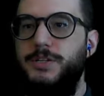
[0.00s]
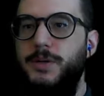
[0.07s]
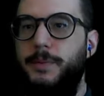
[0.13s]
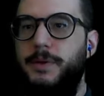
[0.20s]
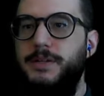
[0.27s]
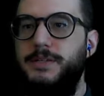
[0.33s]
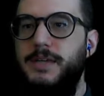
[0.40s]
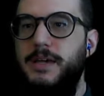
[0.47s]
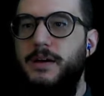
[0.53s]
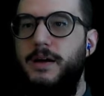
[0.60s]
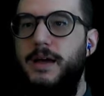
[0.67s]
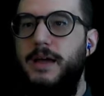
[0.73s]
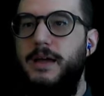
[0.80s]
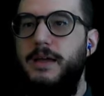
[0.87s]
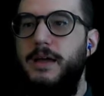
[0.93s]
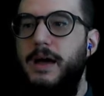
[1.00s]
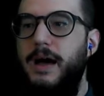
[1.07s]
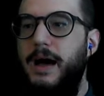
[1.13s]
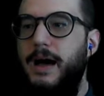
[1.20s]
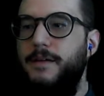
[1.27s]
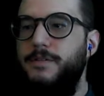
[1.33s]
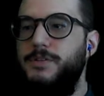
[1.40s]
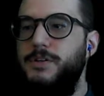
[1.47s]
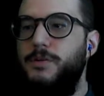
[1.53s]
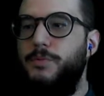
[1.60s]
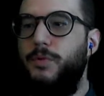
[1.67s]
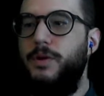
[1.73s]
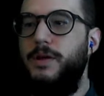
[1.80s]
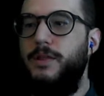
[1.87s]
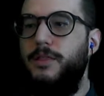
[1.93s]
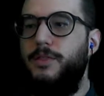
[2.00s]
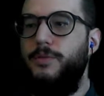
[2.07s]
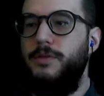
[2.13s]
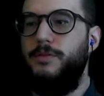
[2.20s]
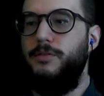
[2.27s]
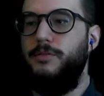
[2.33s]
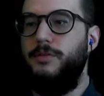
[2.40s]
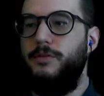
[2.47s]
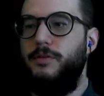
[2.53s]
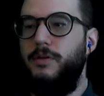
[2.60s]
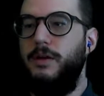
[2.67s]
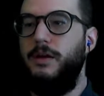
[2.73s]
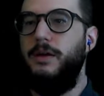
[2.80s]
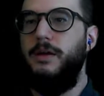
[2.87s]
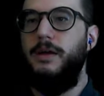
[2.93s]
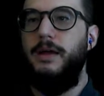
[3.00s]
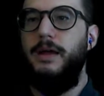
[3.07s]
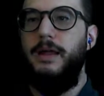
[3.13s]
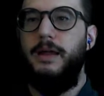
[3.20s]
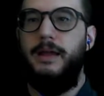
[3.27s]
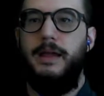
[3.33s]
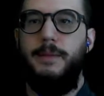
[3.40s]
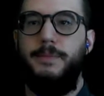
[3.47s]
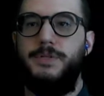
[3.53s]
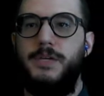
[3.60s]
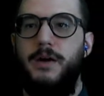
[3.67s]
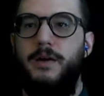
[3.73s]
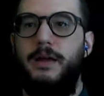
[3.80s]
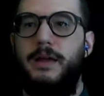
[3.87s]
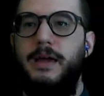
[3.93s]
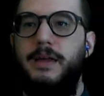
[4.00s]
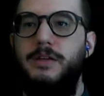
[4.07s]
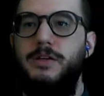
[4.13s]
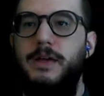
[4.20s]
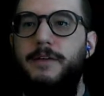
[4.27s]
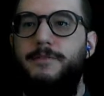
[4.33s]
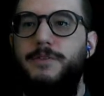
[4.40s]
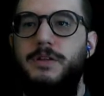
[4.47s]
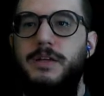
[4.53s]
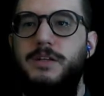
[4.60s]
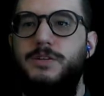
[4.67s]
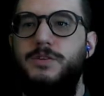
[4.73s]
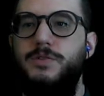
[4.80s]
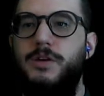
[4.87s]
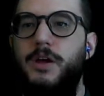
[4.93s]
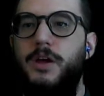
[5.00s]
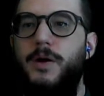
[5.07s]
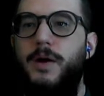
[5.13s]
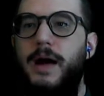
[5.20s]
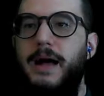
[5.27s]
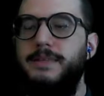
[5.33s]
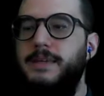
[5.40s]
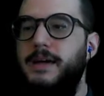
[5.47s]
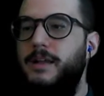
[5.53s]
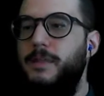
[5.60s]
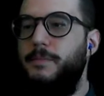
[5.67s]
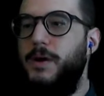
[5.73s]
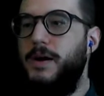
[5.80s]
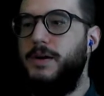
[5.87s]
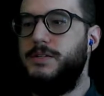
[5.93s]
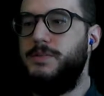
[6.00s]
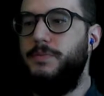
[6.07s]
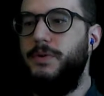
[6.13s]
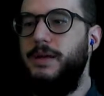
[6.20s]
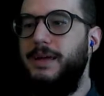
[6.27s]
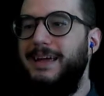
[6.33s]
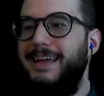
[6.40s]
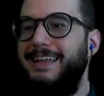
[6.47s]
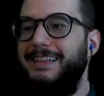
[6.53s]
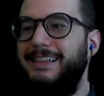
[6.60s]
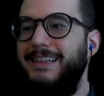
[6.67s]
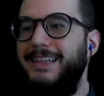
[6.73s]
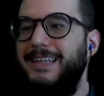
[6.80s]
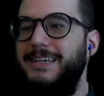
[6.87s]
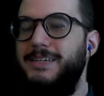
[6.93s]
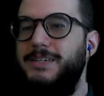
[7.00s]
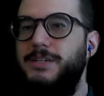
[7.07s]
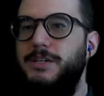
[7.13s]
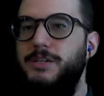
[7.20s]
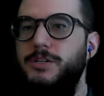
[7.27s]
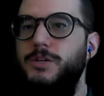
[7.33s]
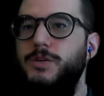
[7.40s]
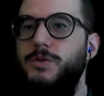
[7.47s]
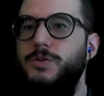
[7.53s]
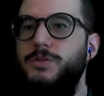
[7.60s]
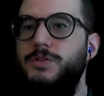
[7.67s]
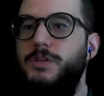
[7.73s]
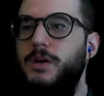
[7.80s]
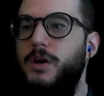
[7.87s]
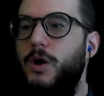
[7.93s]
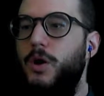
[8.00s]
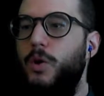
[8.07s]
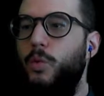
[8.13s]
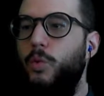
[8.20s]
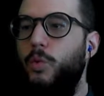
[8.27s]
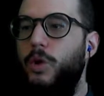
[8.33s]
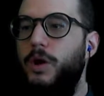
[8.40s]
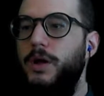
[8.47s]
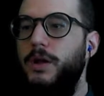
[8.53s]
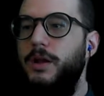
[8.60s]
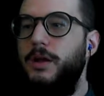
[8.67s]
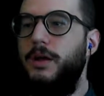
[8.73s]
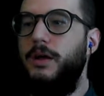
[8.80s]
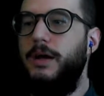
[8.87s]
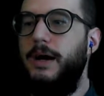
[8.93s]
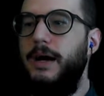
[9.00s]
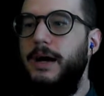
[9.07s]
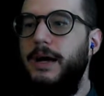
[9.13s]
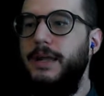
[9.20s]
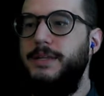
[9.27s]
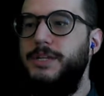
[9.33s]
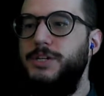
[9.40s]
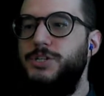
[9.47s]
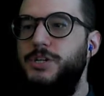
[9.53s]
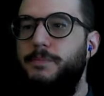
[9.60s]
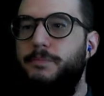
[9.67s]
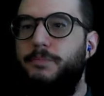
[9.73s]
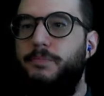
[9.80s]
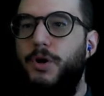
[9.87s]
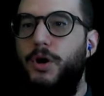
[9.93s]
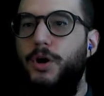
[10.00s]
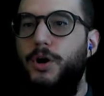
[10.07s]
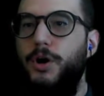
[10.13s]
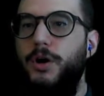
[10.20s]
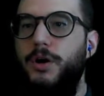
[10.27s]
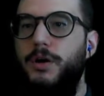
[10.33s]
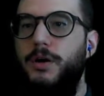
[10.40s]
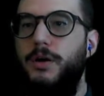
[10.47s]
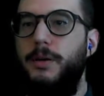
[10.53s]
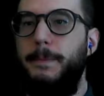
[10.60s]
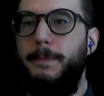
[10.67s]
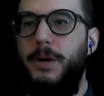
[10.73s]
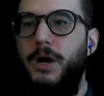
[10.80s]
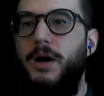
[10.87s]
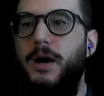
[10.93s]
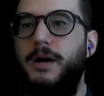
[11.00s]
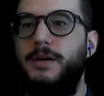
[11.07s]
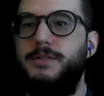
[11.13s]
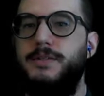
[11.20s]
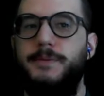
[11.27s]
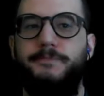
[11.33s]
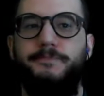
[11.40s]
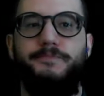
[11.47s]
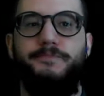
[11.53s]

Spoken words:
So I'm going to say, hey, I have 0.3333. That keeps going. Again, if you need to, you can go outside of the box, but at least use one digit per box.